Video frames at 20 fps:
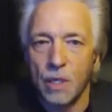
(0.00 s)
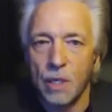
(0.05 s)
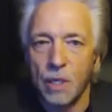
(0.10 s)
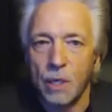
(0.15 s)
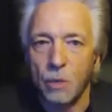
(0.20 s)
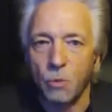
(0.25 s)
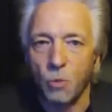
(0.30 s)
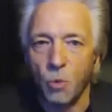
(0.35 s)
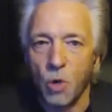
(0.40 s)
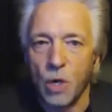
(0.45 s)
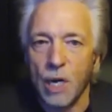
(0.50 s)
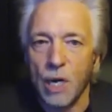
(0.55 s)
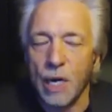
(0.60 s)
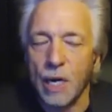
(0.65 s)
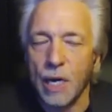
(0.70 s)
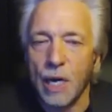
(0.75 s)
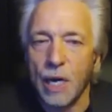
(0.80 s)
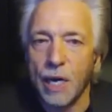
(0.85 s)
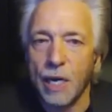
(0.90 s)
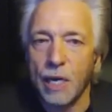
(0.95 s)
And what
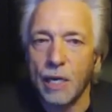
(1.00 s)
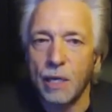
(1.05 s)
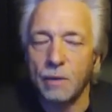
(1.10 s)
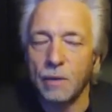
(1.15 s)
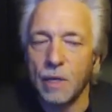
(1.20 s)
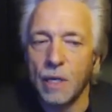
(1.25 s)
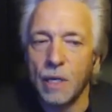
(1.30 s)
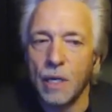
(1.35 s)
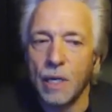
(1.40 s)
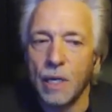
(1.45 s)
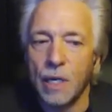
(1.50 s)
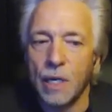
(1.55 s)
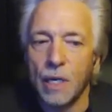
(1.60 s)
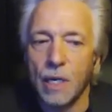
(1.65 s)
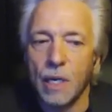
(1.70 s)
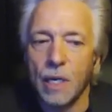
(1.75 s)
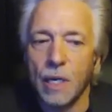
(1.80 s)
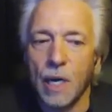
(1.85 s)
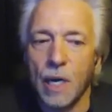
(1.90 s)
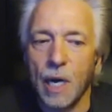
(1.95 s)

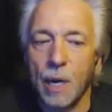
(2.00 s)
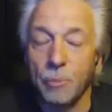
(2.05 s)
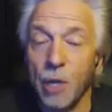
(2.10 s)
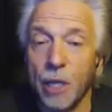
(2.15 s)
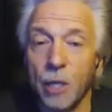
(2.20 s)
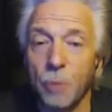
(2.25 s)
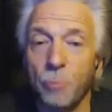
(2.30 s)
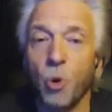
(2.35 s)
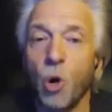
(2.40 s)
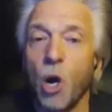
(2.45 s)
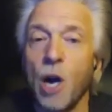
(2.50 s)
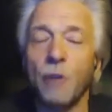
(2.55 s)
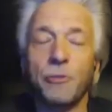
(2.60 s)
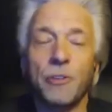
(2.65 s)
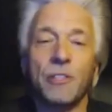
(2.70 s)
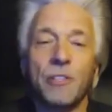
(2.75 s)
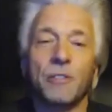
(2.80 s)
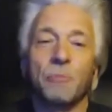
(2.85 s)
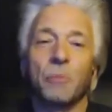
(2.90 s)
I'm not a prophet,